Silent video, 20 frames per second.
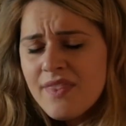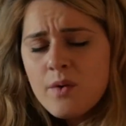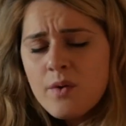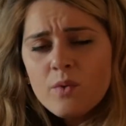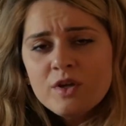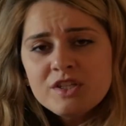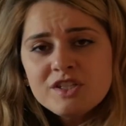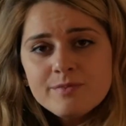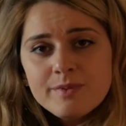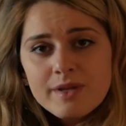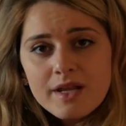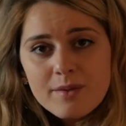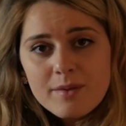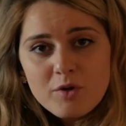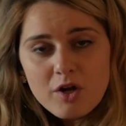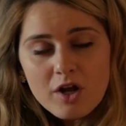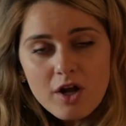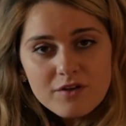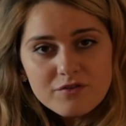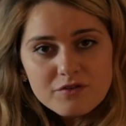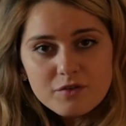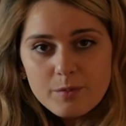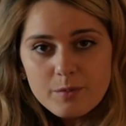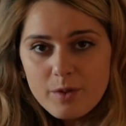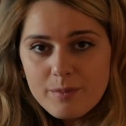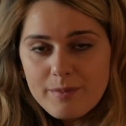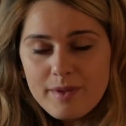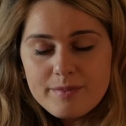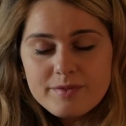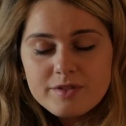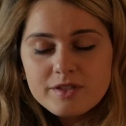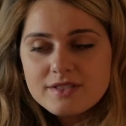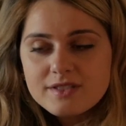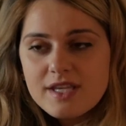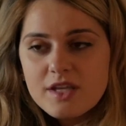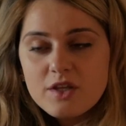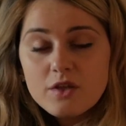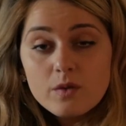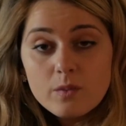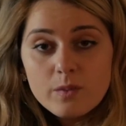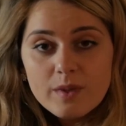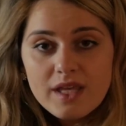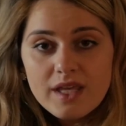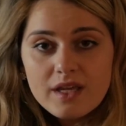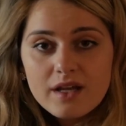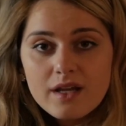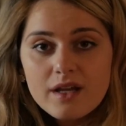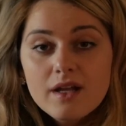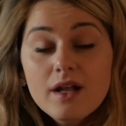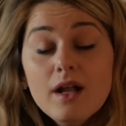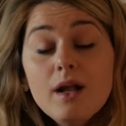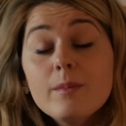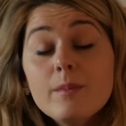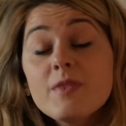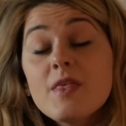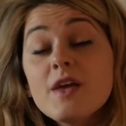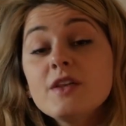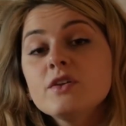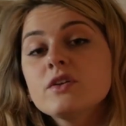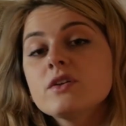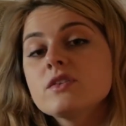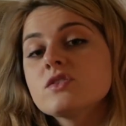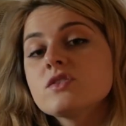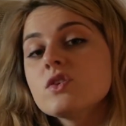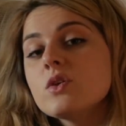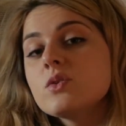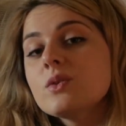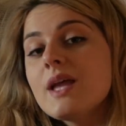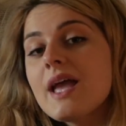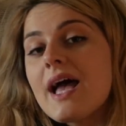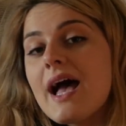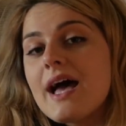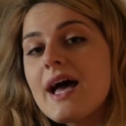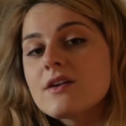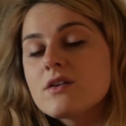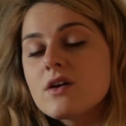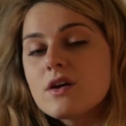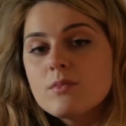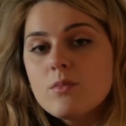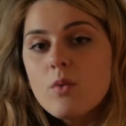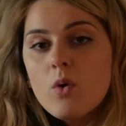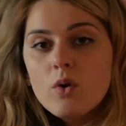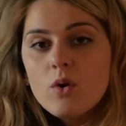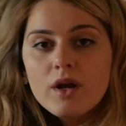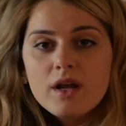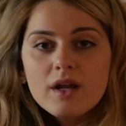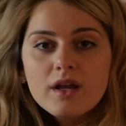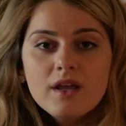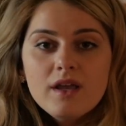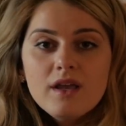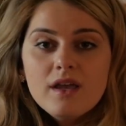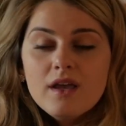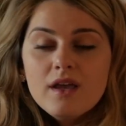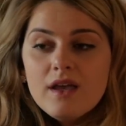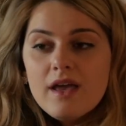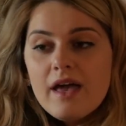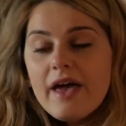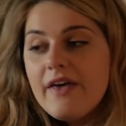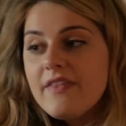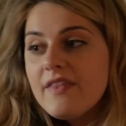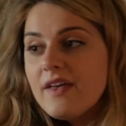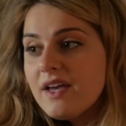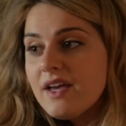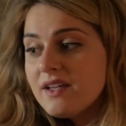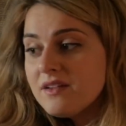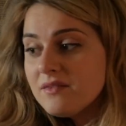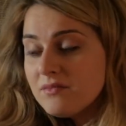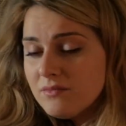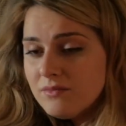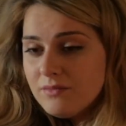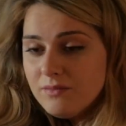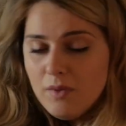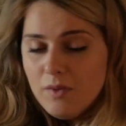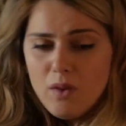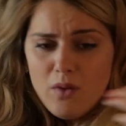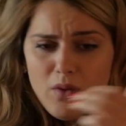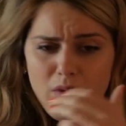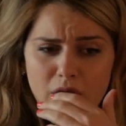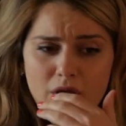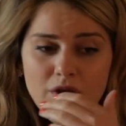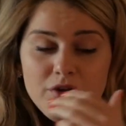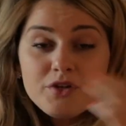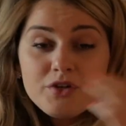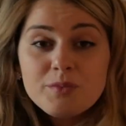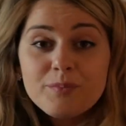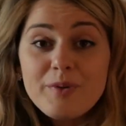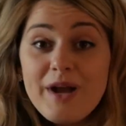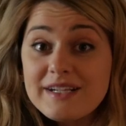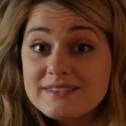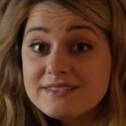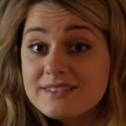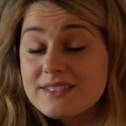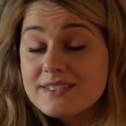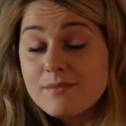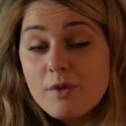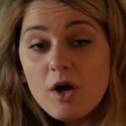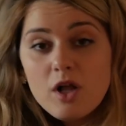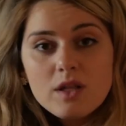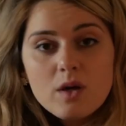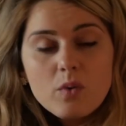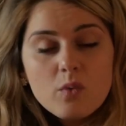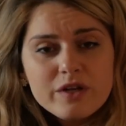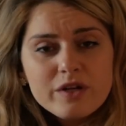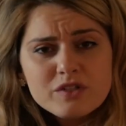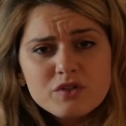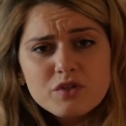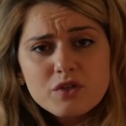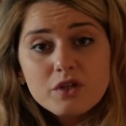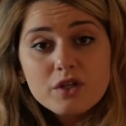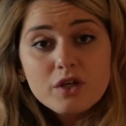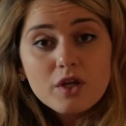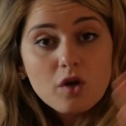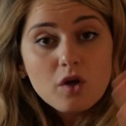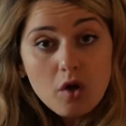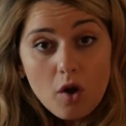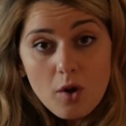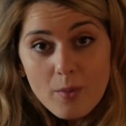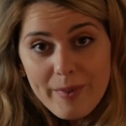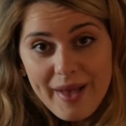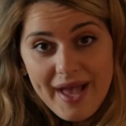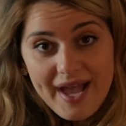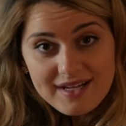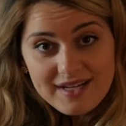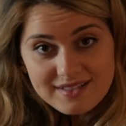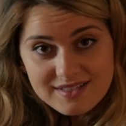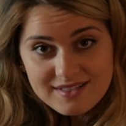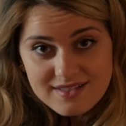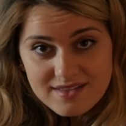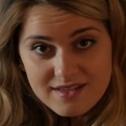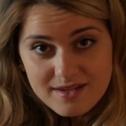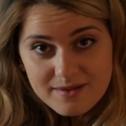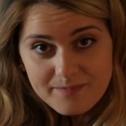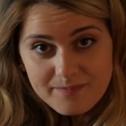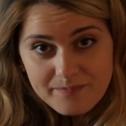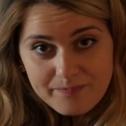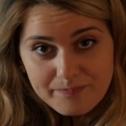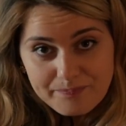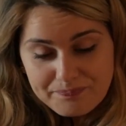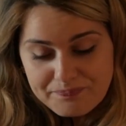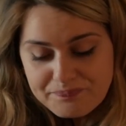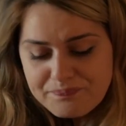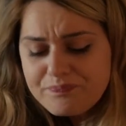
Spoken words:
And then once you become more comfortable, maybe it'll take you a week. But then you can slowly add on more. And then you can practice them all at once, or you can go back to them.